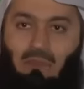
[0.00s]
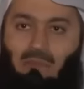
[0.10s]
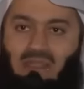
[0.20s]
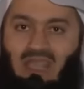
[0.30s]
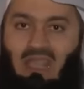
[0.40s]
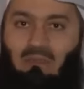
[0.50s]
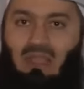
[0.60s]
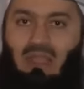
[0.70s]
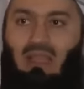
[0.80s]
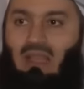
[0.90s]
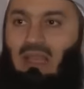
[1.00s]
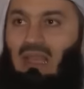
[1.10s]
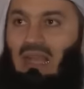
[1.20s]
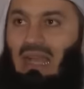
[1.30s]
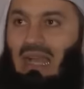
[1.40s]
People say,
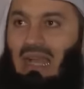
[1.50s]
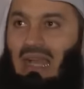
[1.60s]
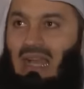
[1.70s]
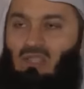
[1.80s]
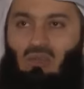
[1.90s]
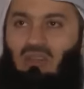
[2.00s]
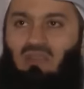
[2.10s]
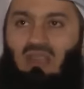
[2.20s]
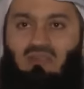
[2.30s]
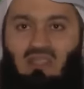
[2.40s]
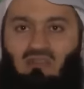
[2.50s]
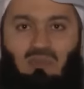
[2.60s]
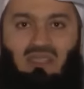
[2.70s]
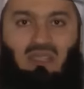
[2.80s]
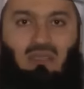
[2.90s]
I sought forgiveness
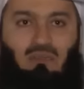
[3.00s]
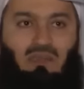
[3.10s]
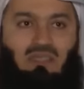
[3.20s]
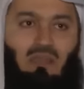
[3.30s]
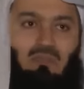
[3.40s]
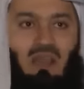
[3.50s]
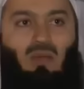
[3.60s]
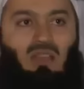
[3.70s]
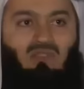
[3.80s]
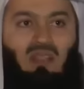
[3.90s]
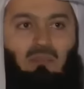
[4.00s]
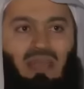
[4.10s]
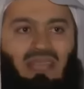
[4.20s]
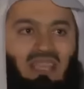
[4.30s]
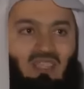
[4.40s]
from a sin, but somehow I fell
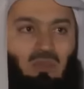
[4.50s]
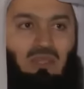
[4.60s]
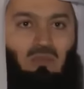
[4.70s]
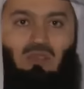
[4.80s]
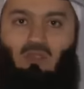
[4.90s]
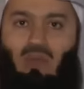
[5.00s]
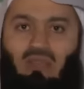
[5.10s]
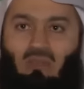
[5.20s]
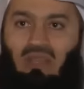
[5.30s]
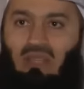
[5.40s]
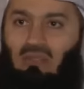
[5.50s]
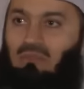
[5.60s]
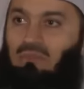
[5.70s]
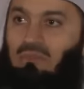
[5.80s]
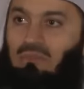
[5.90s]
back into it. What do I do
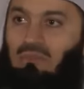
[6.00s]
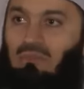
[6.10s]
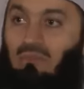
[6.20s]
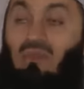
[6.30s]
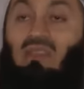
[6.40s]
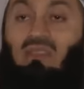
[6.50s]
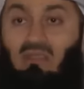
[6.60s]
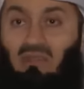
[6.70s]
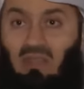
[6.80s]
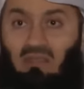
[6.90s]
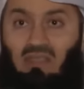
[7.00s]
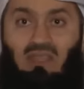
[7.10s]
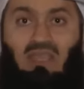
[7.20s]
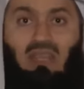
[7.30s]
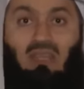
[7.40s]
now? Seek
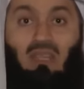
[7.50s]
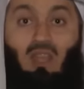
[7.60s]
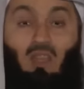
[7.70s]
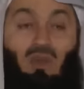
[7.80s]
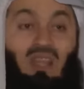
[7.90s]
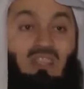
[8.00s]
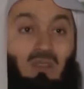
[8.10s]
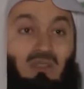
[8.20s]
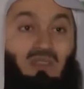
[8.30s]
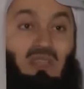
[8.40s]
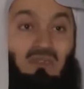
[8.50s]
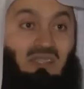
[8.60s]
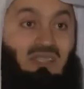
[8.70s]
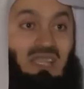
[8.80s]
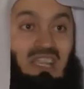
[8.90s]
forgiveness again. Well, I sought
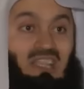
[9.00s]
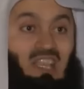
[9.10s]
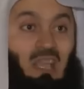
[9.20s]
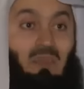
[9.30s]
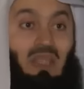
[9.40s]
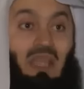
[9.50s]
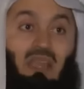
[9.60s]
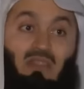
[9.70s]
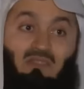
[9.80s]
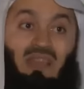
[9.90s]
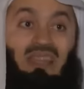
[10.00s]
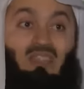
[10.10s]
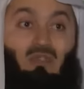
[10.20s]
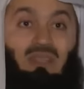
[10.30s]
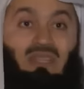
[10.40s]
forgiveness a second time and I fell
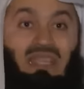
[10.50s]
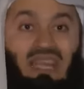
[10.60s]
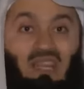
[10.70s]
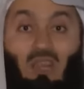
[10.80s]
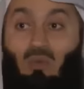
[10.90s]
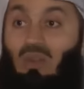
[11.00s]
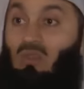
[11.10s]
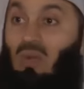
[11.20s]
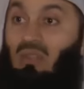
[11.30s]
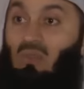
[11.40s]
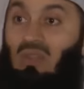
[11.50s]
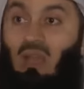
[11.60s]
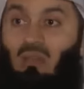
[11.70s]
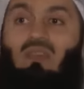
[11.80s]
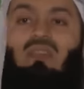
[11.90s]
into it again. What do I do
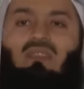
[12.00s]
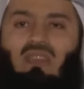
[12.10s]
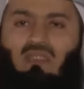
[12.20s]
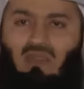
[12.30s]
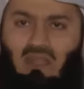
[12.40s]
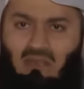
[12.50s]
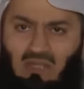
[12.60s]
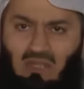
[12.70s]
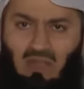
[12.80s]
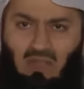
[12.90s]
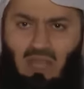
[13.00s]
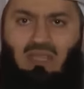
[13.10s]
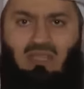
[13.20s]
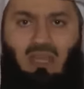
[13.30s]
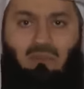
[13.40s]
now? Seek forgiveness a
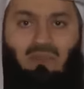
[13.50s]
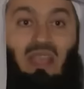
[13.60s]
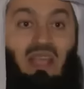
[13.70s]
third time.